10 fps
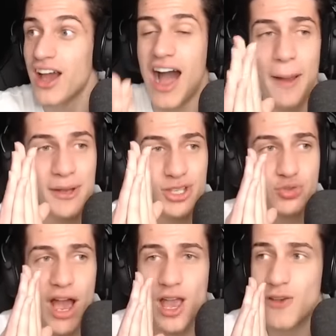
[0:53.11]
I've been
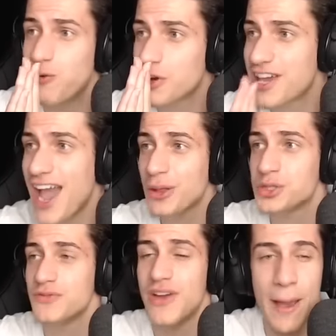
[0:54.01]
trying for
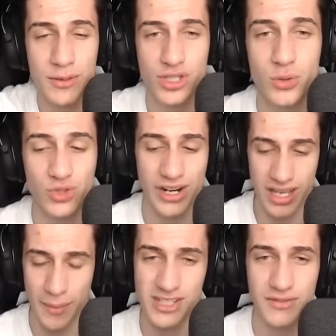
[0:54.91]
countless of episodes trying to
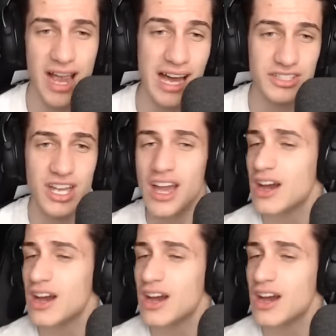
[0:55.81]
get myself godlies.